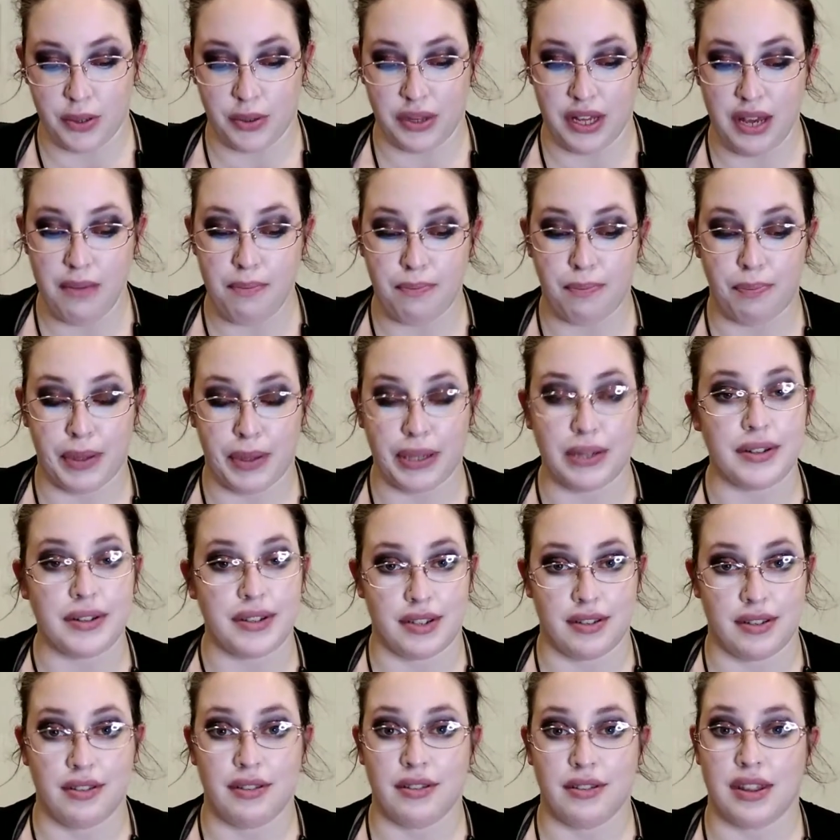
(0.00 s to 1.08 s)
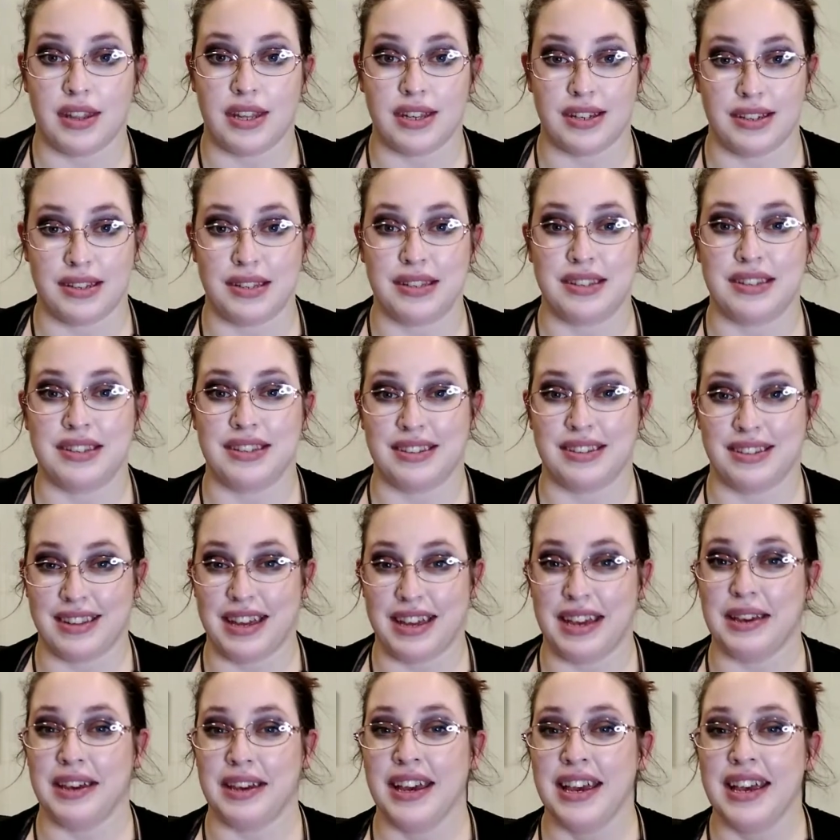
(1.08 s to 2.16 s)
So they built this
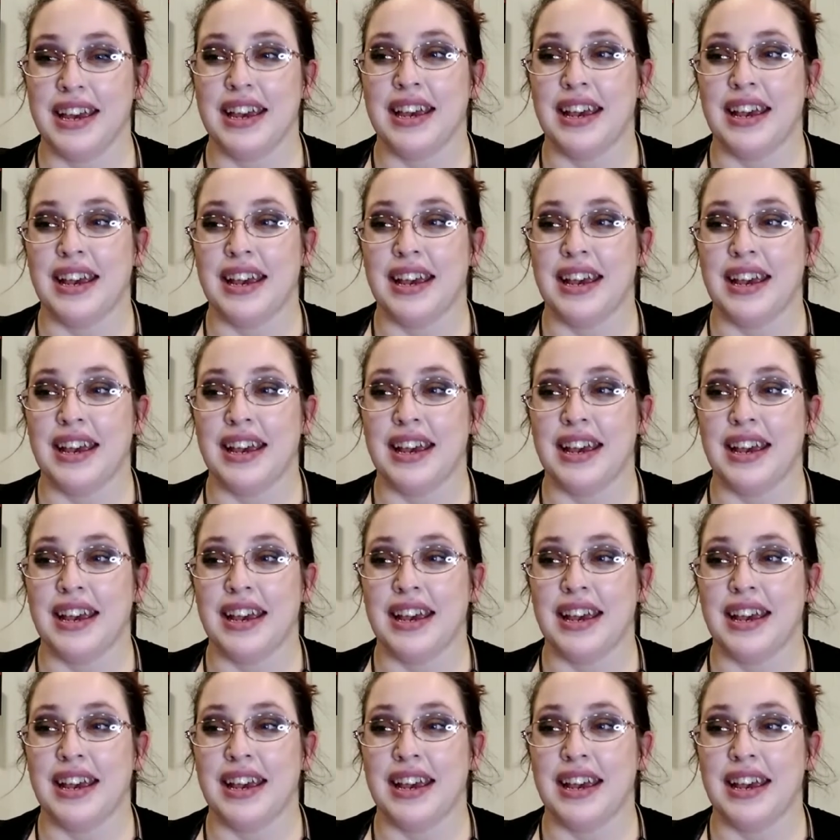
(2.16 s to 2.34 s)
they